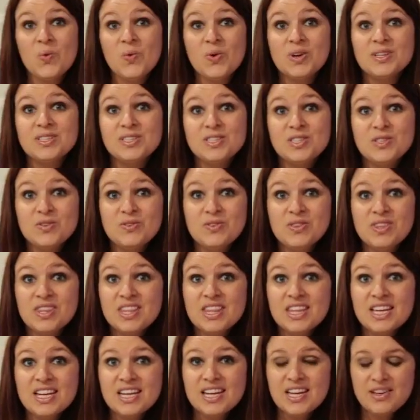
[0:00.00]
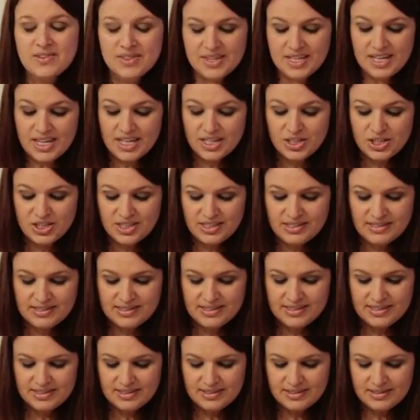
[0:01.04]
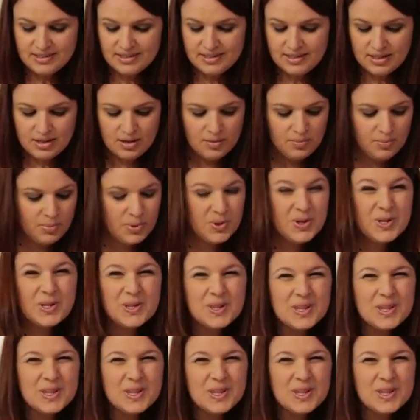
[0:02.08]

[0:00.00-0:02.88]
Once you've thinned out the edges, put